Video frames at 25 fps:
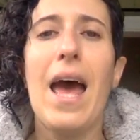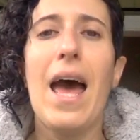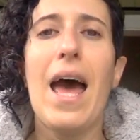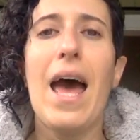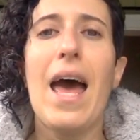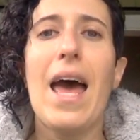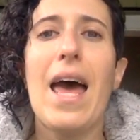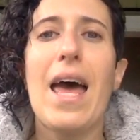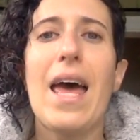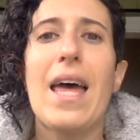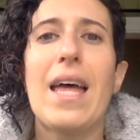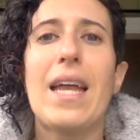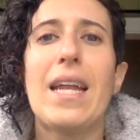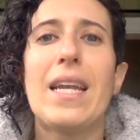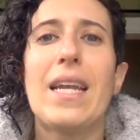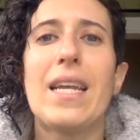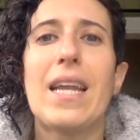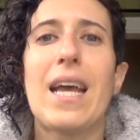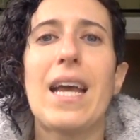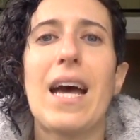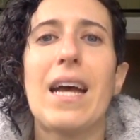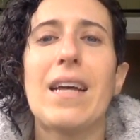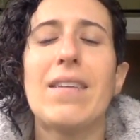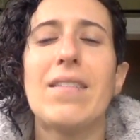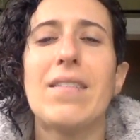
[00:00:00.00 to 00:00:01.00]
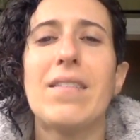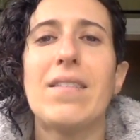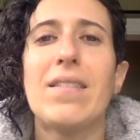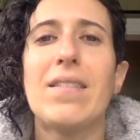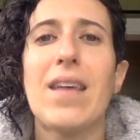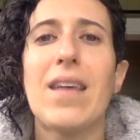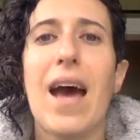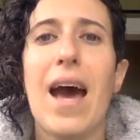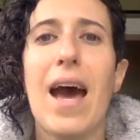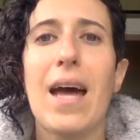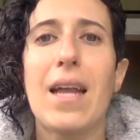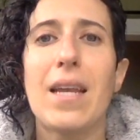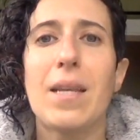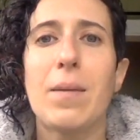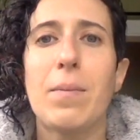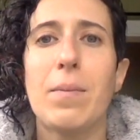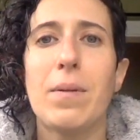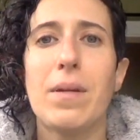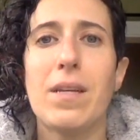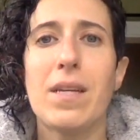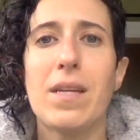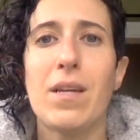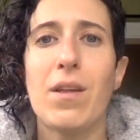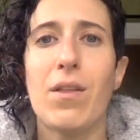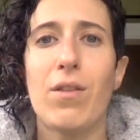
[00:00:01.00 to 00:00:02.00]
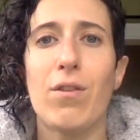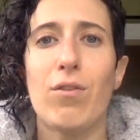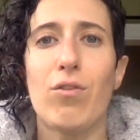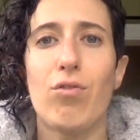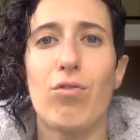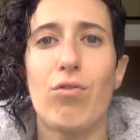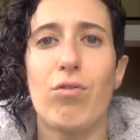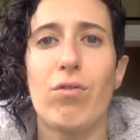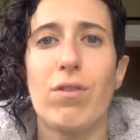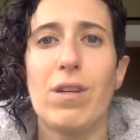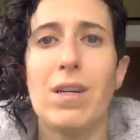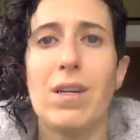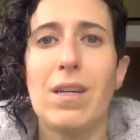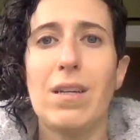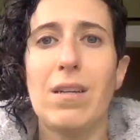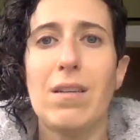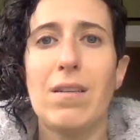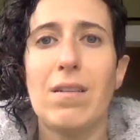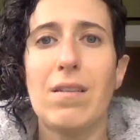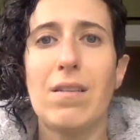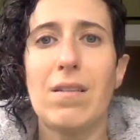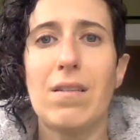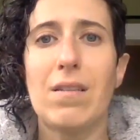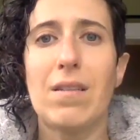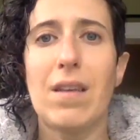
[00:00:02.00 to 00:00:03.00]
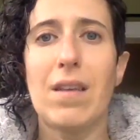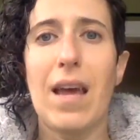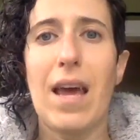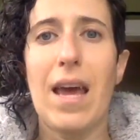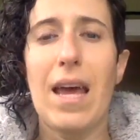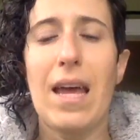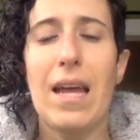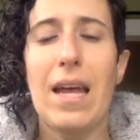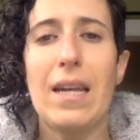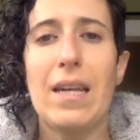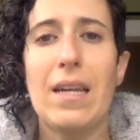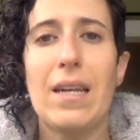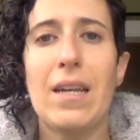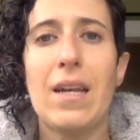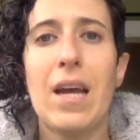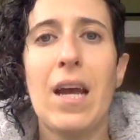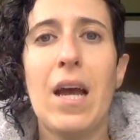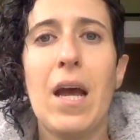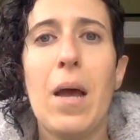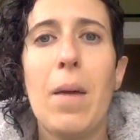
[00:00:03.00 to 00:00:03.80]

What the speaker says: and I sat beneath the trees and